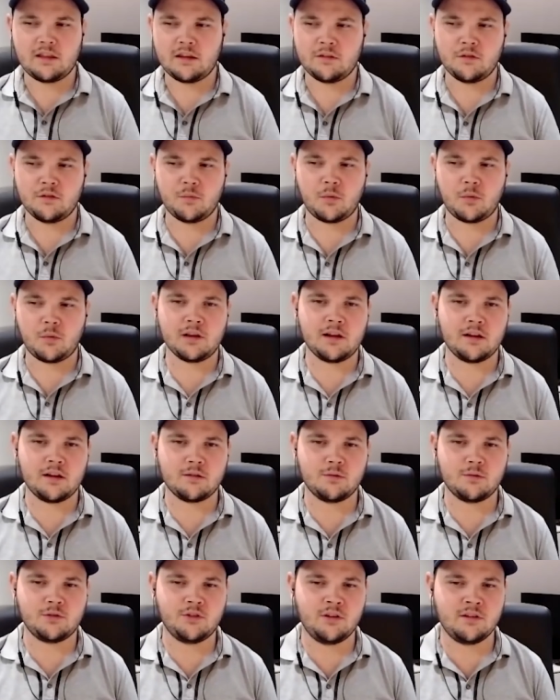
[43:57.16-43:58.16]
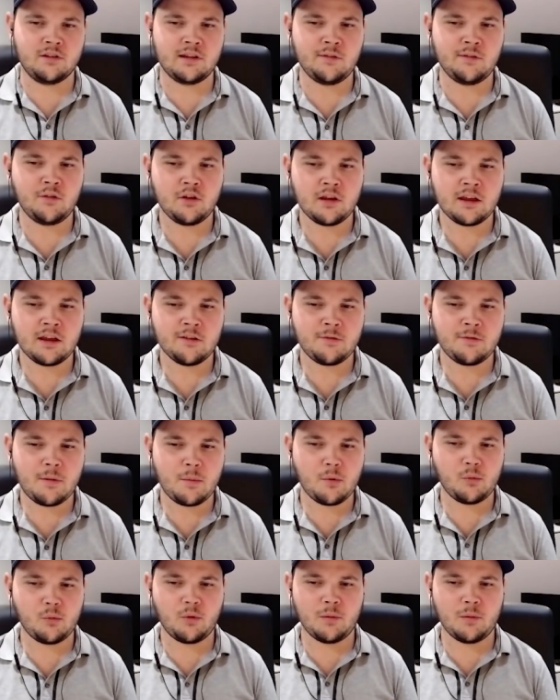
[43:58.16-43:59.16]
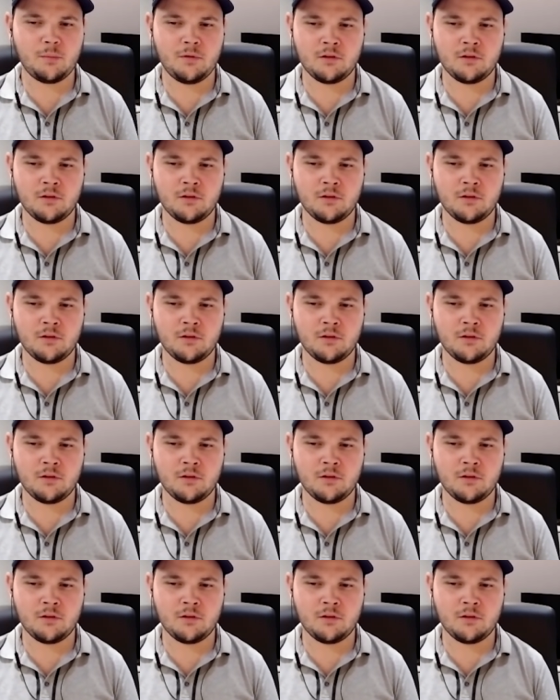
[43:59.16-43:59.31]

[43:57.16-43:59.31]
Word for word: at the end of the podcast, which is if you could give people one